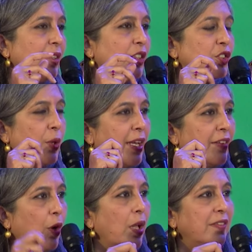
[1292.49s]
So
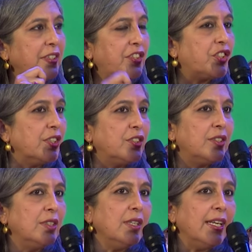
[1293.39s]
involve the
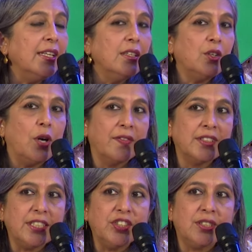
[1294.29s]
children in the
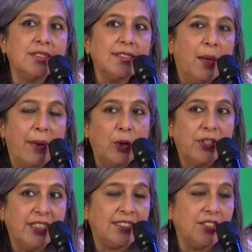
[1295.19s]
conversations about
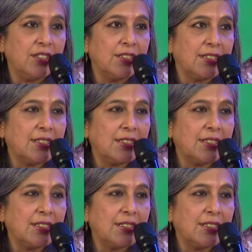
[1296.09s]
decisions.